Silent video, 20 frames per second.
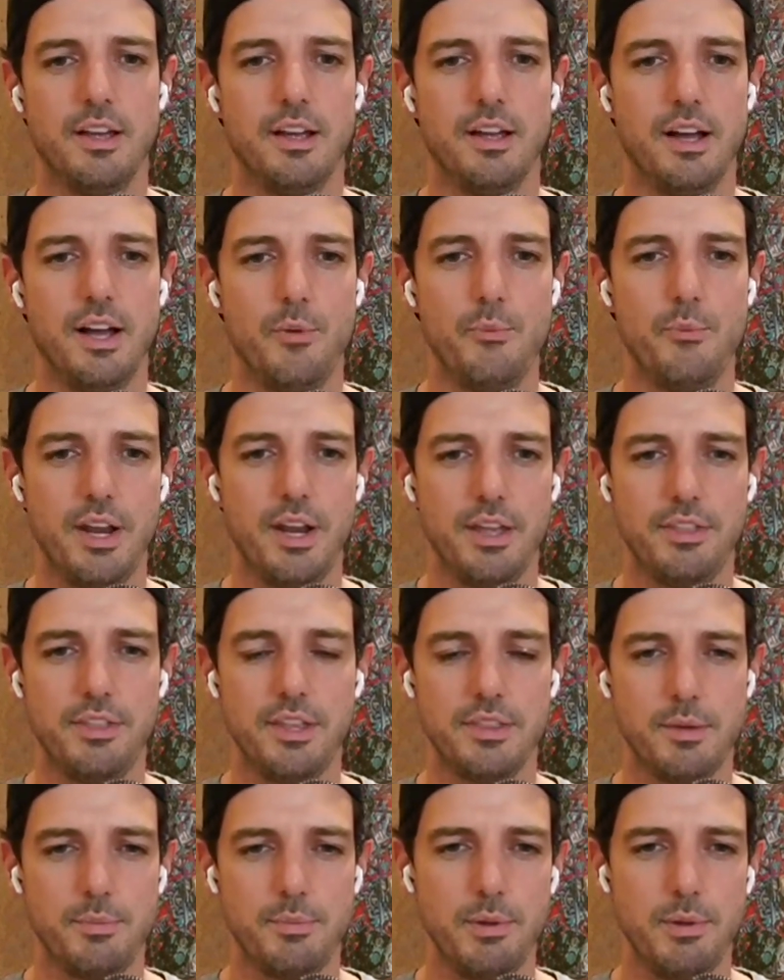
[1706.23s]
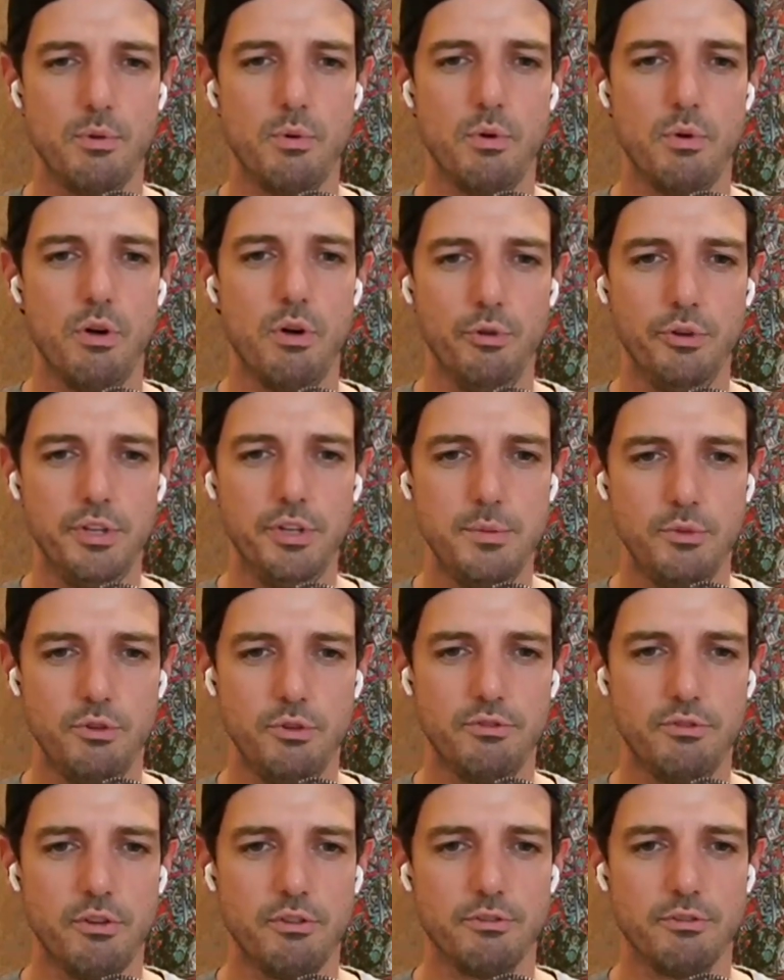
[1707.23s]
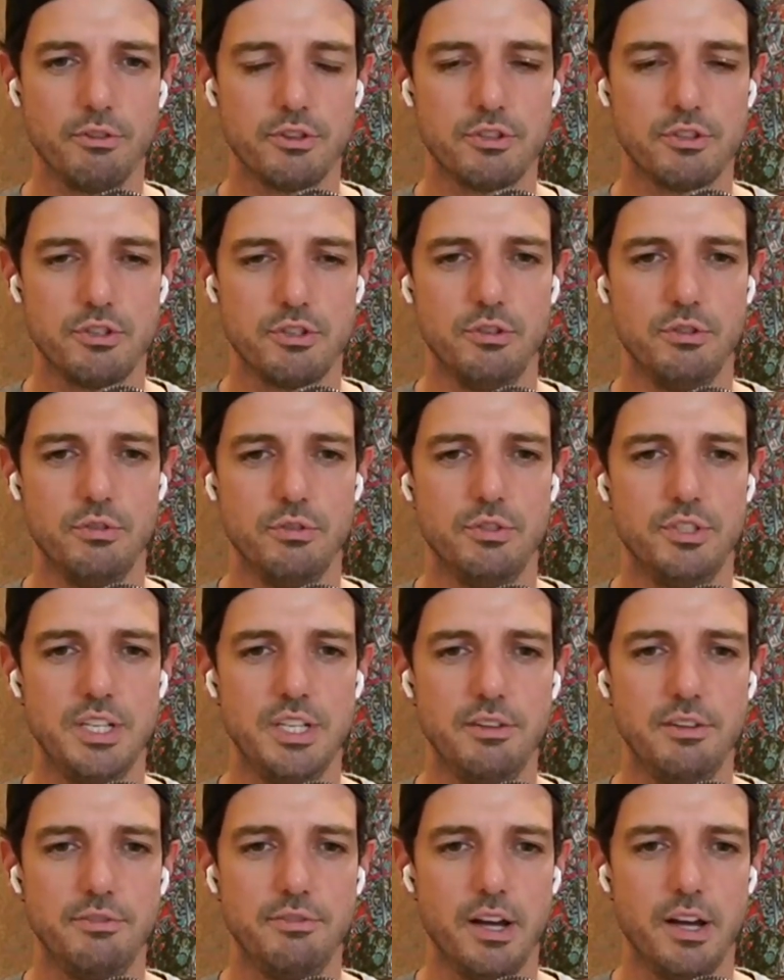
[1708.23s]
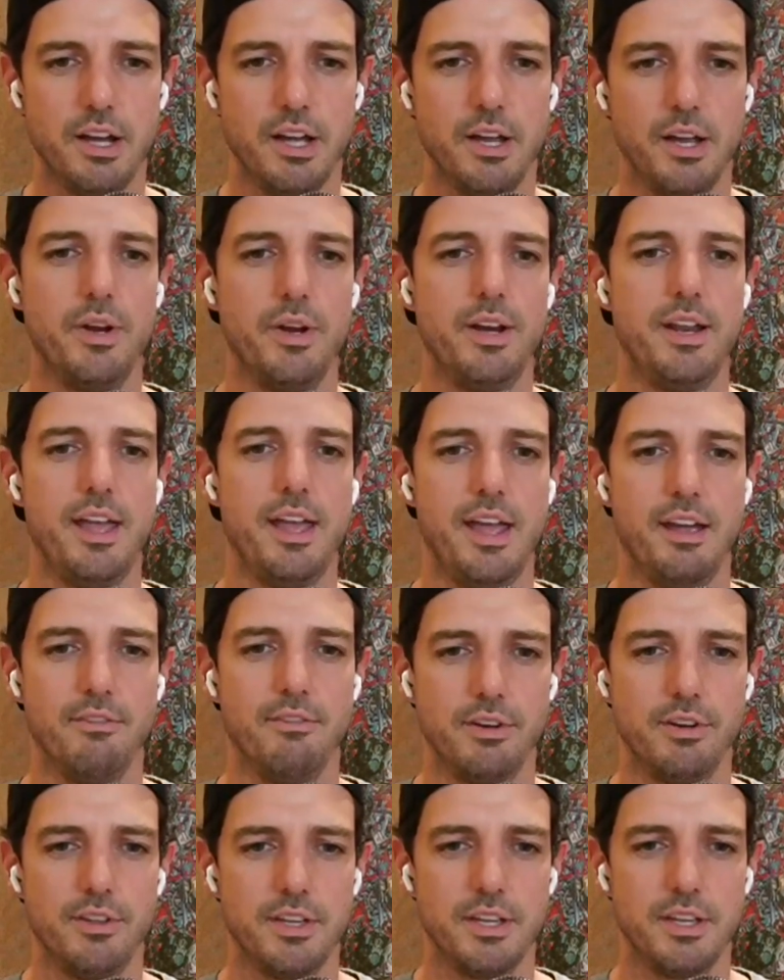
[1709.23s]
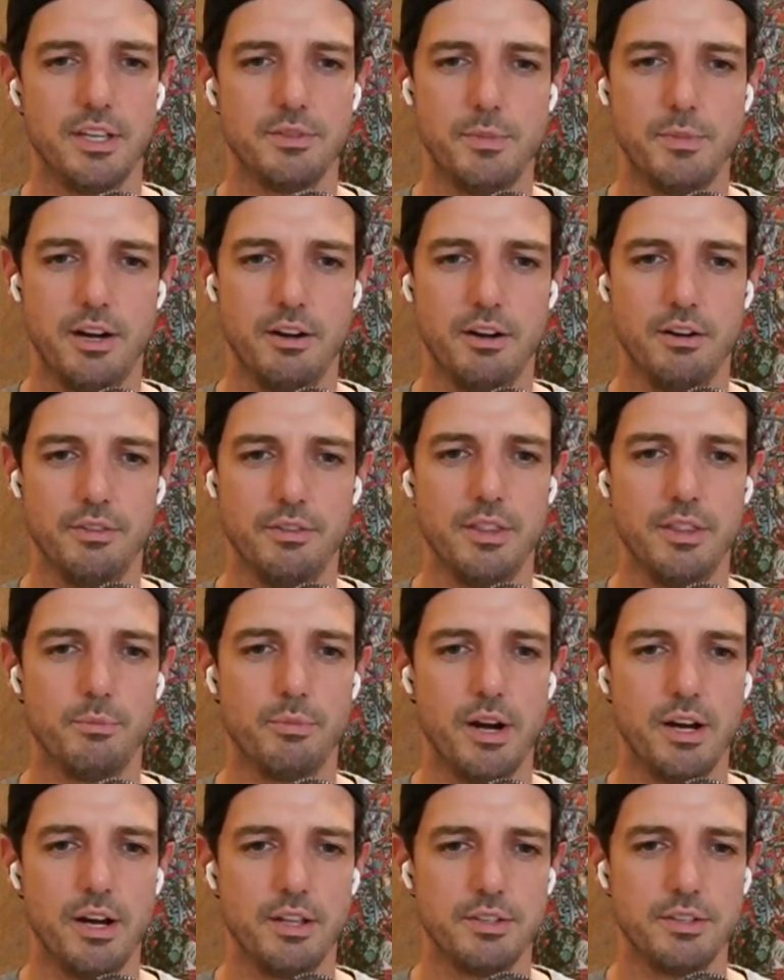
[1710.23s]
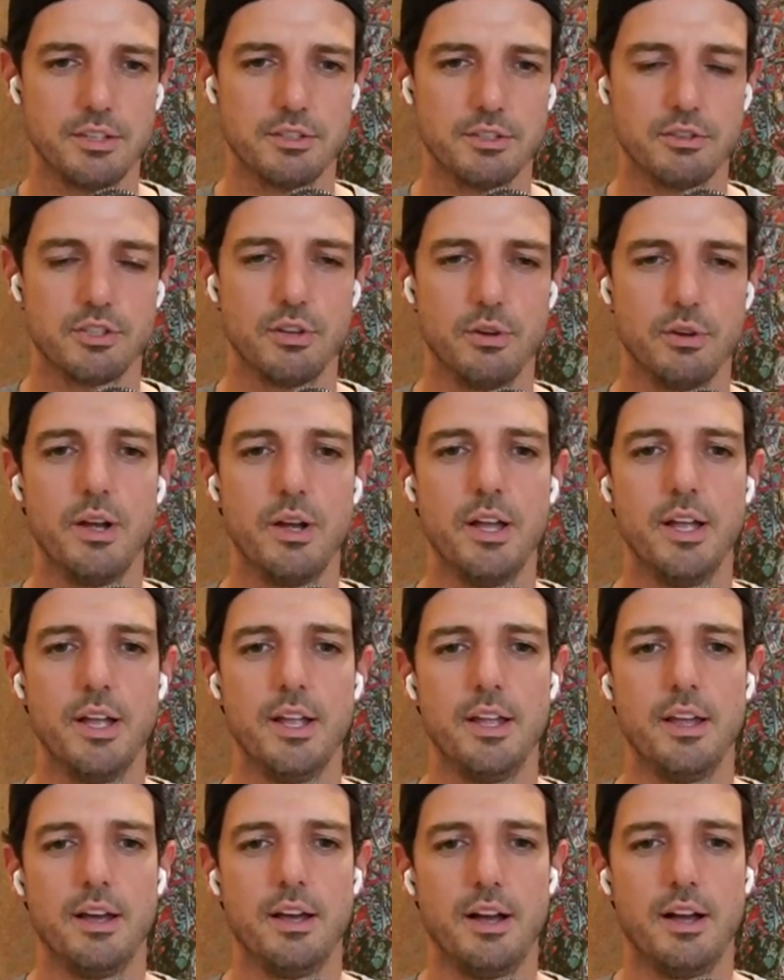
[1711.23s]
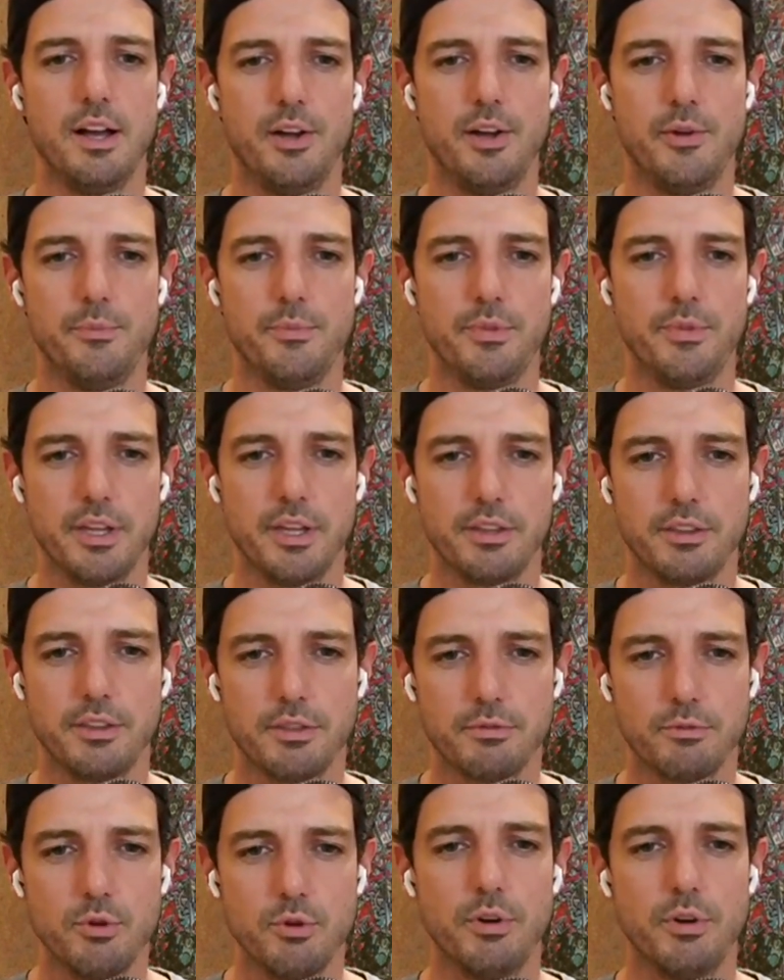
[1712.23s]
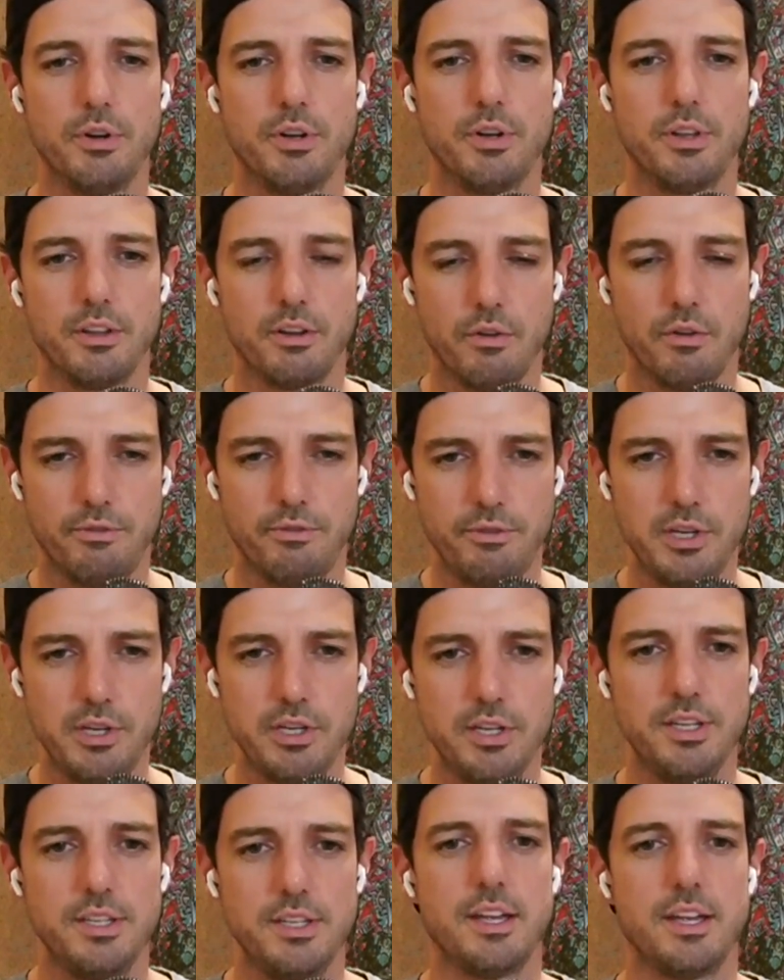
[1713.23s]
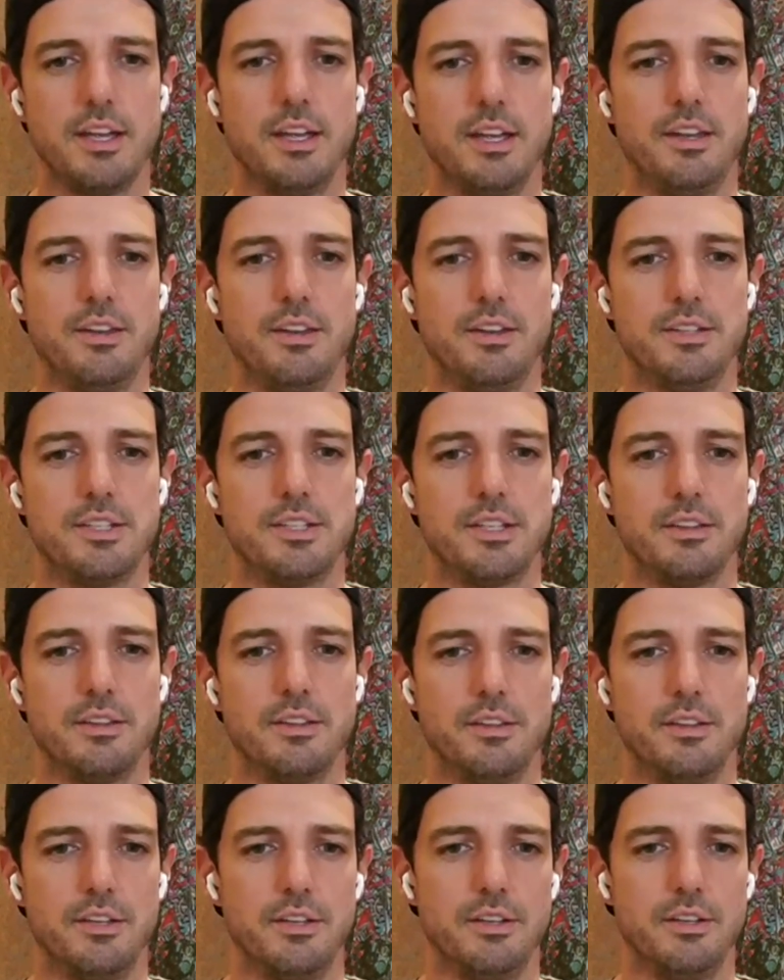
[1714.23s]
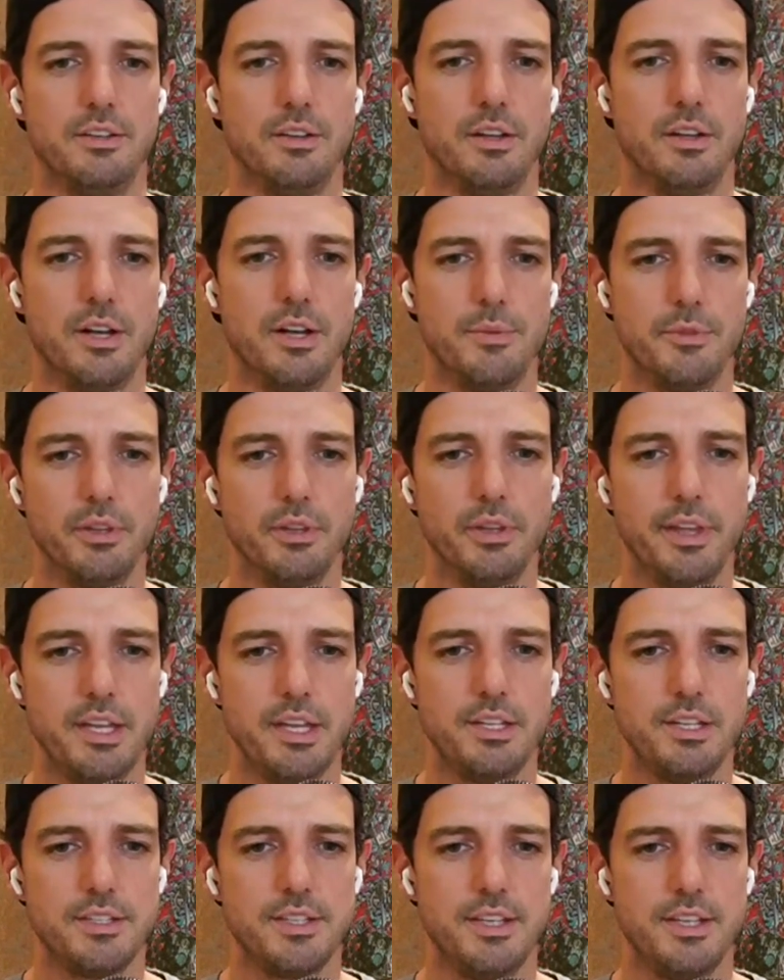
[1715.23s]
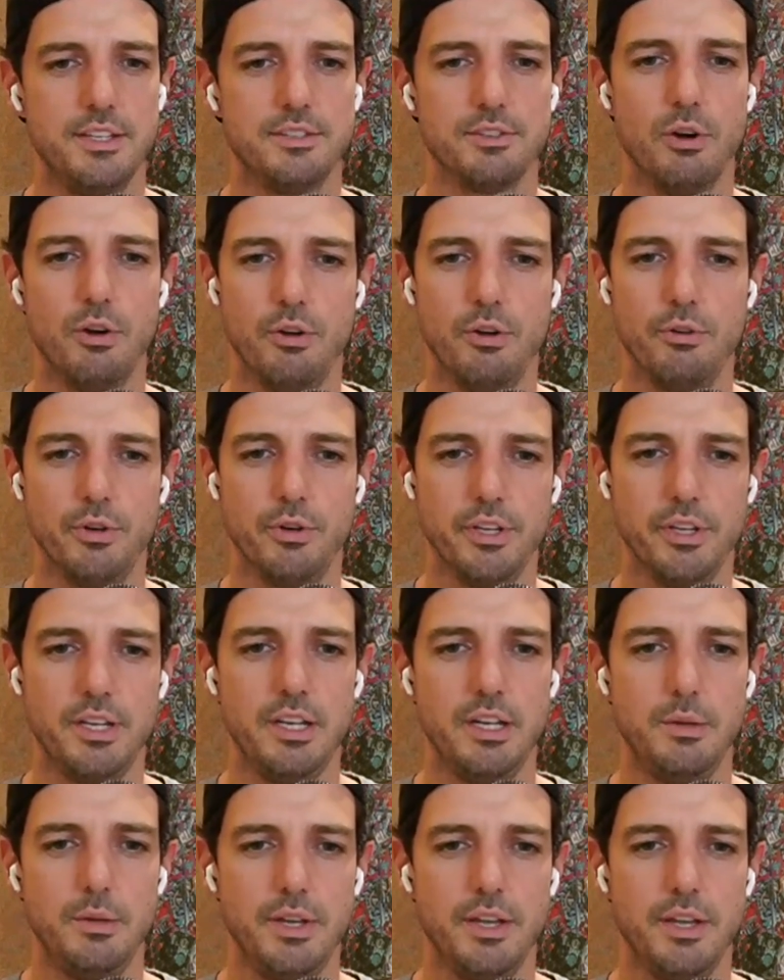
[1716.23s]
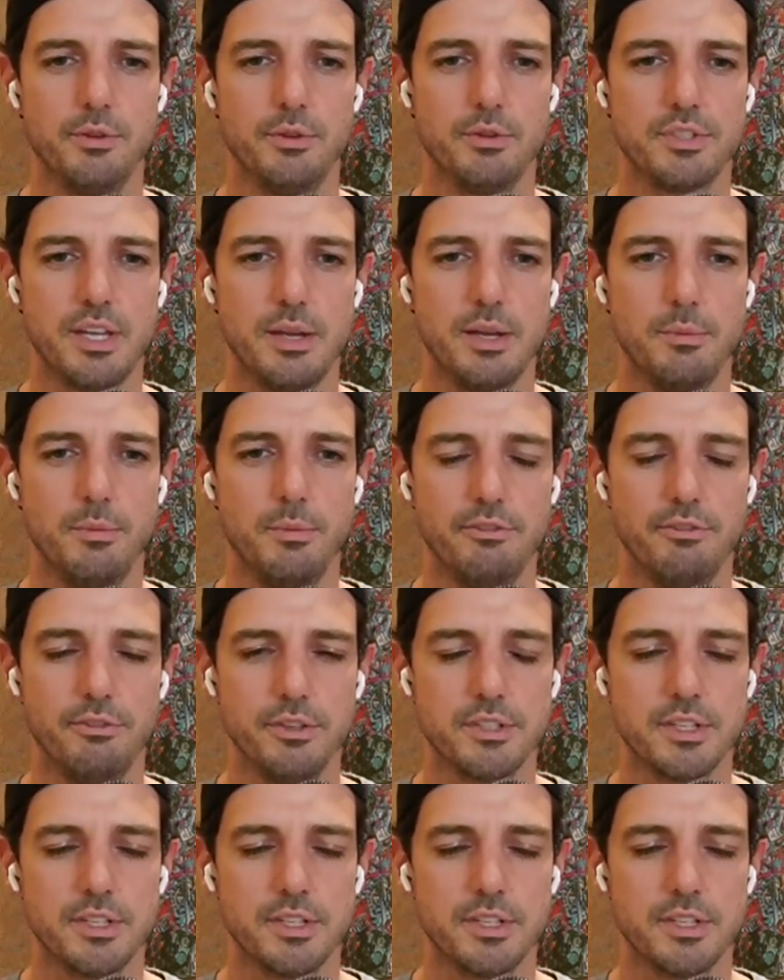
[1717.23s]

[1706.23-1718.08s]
And I think that people will only move over to DeFi when everything is better than the predecessor. So like the throughput and the fees and the latencies all really need to be at those same levels.